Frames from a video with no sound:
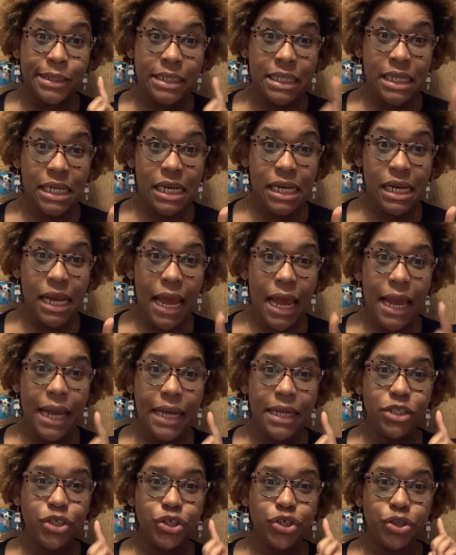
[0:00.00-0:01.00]

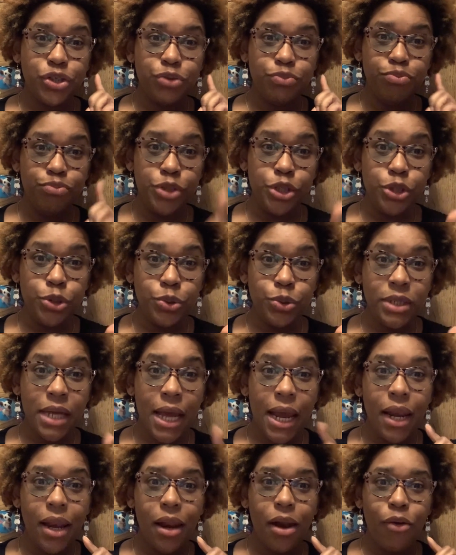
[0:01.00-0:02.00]
teenaged,
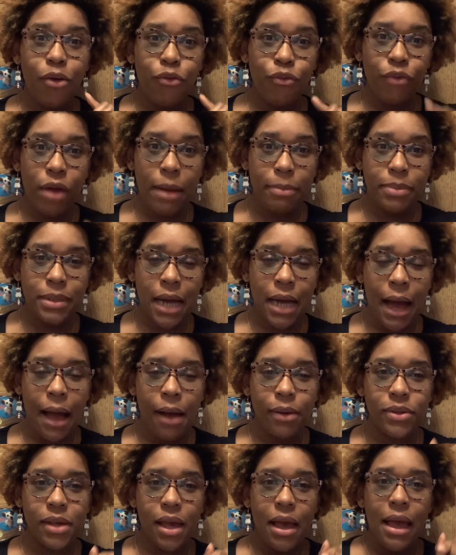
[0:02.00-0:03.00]
mutated
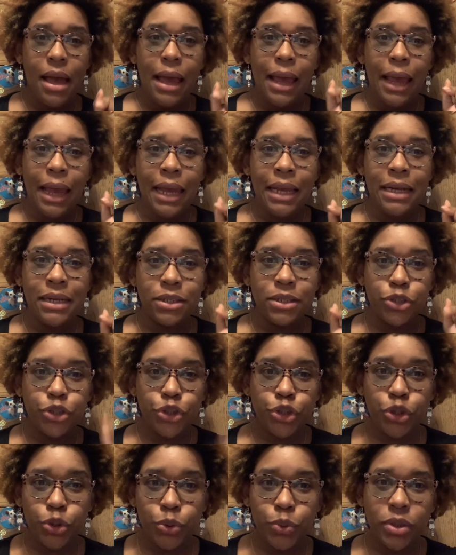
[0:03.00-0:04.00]
reptiles in the
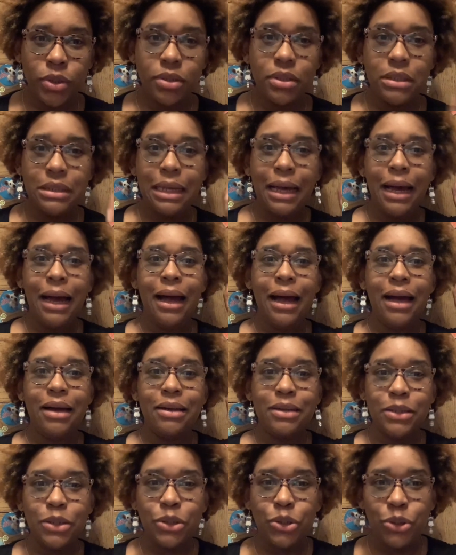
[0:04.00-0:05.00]
sewers of
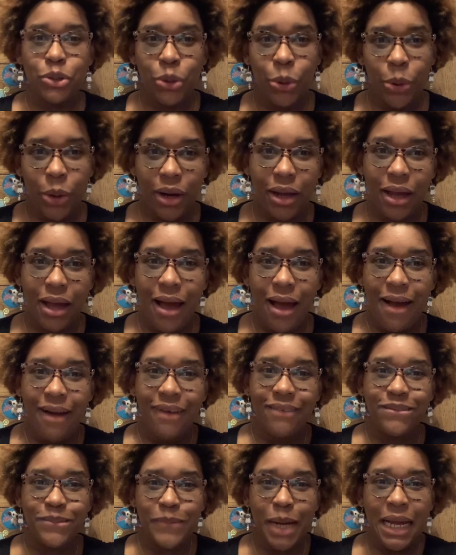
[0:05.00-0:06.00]
New York
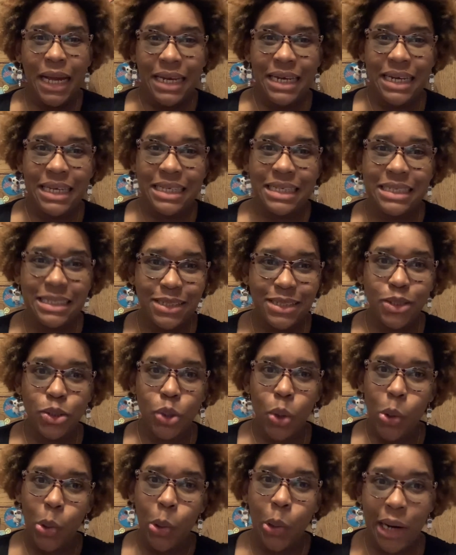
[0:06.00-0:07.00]
fighting against
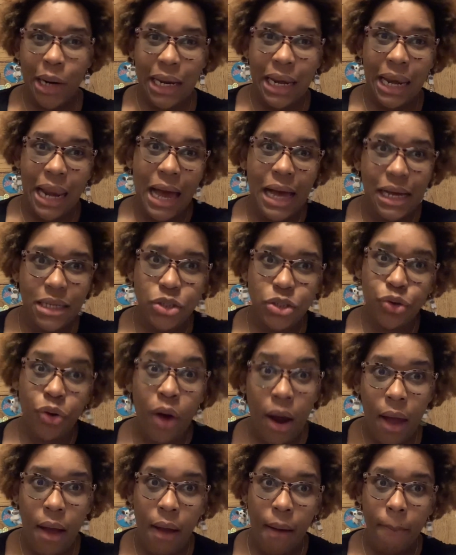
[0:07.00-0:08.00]
organized
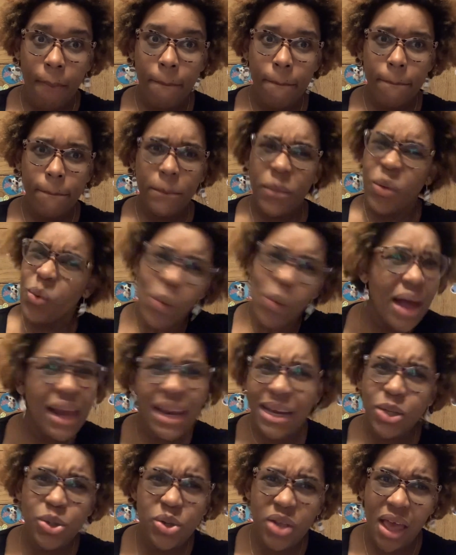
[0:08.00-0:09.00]
crime? Why
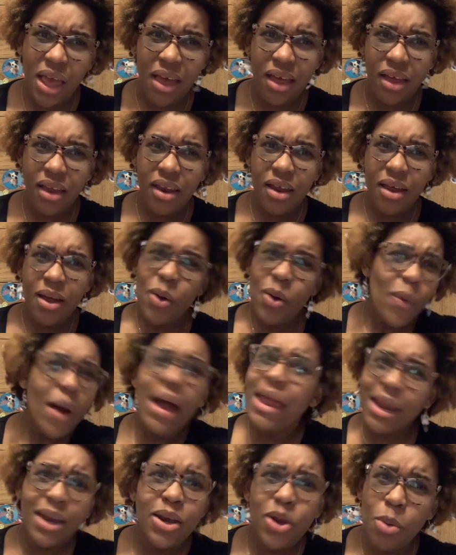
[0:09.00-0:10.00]
they do that? Why
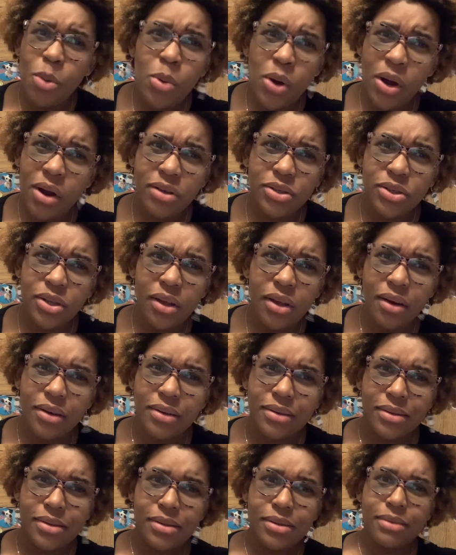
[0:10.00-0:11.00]
they know martial
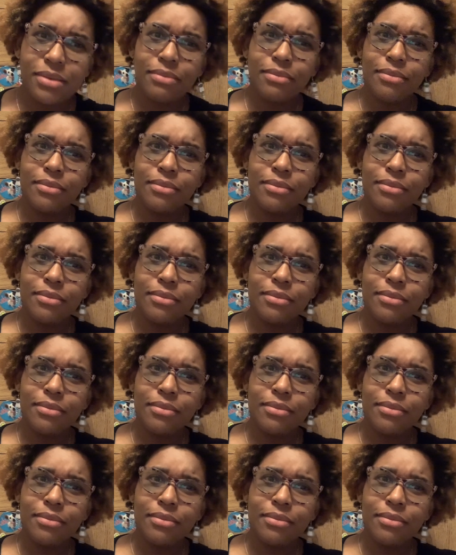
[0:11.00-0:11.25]
arts?